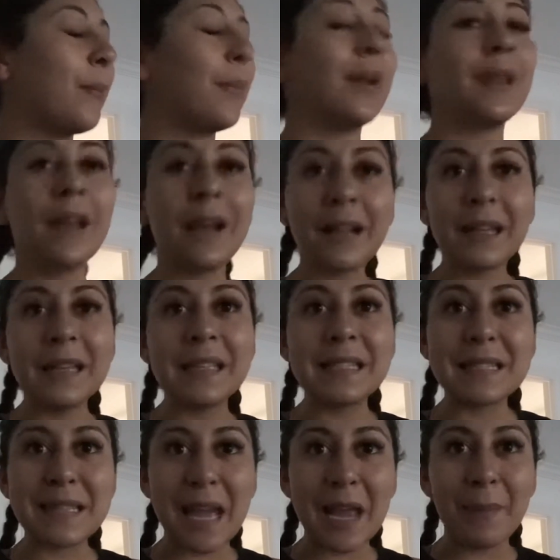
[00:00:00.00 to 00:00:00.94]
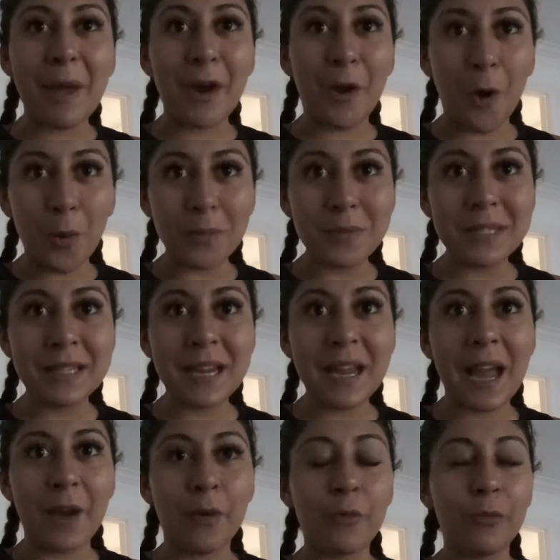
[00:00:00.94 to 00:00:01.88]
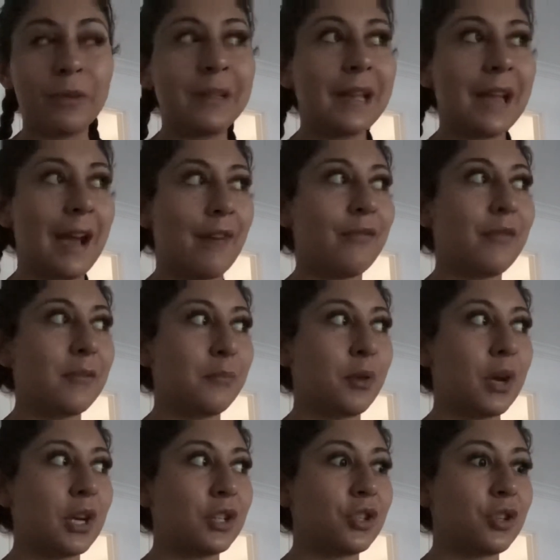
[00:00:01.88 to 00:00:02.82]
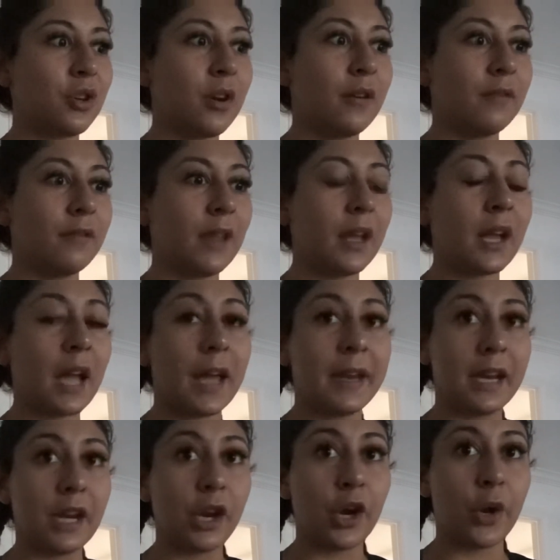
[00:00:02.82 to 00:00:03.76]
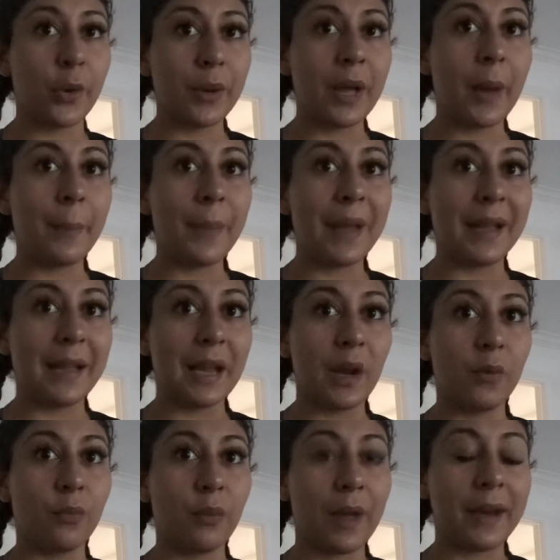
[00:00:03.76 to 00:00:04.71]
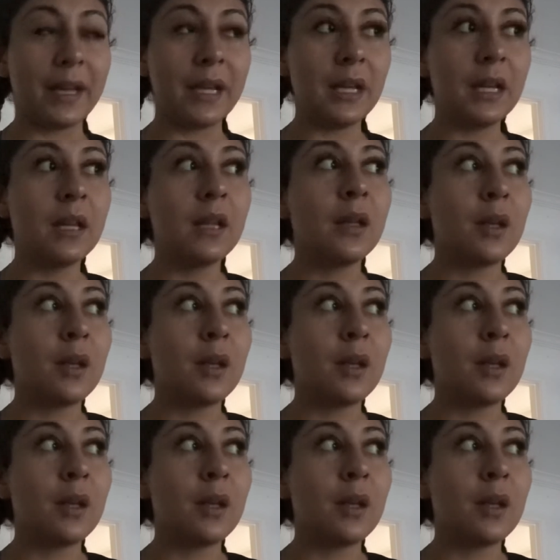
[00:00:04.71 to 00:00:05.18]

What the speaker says: But luckily, since I'm at home today, I don't really have the pressure of like I need to hurry up and get ready.